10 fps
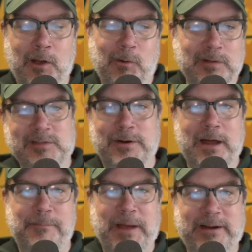What's going
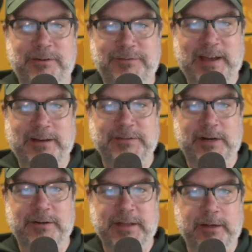on, Packers fans?
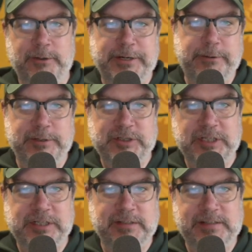Aaron Negler here with
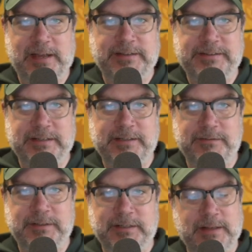Cheesehead T
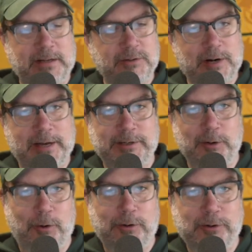V. That's right,
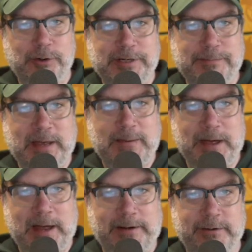your Green Bay
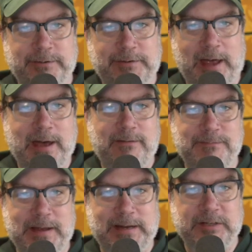Packers have
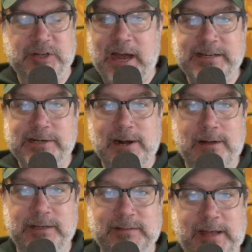made Jaire
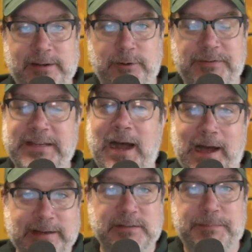Alexander the
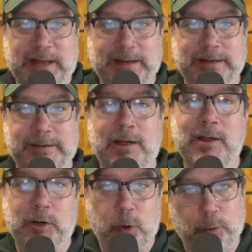highest-paid
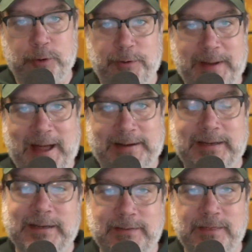cornerback
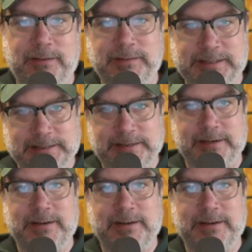in the league.